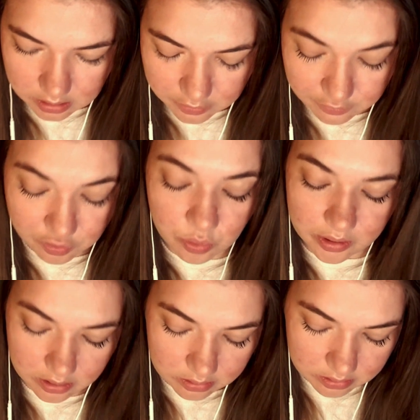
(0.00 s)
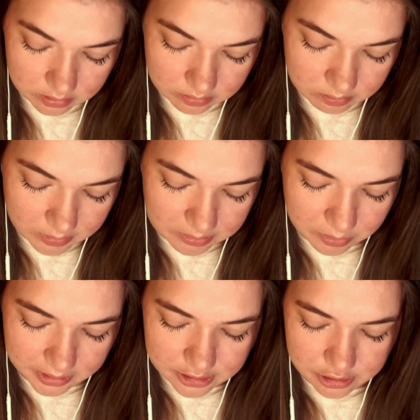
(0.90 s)
A 4. Maybe
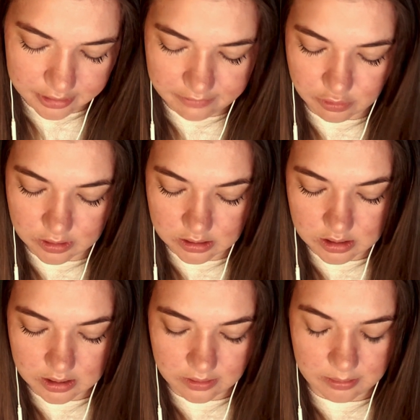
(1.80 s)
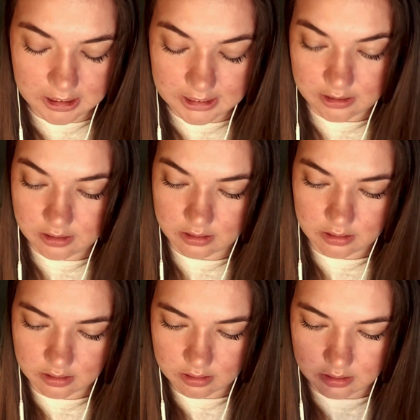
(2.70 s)
we'll go straight 4s. That would be good.
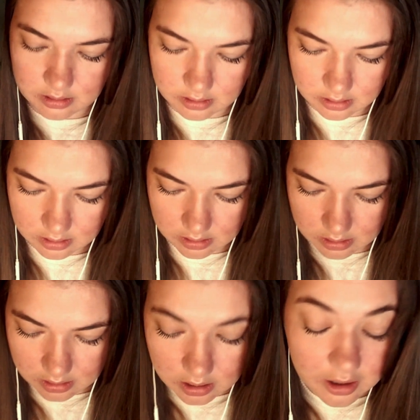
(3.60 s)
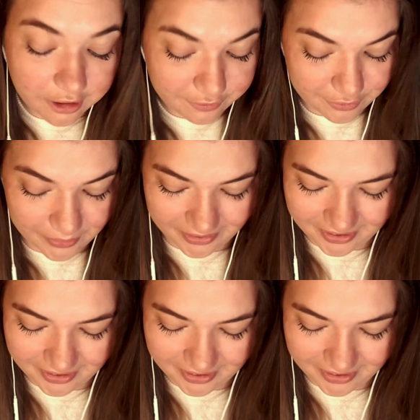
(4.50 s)
A 4.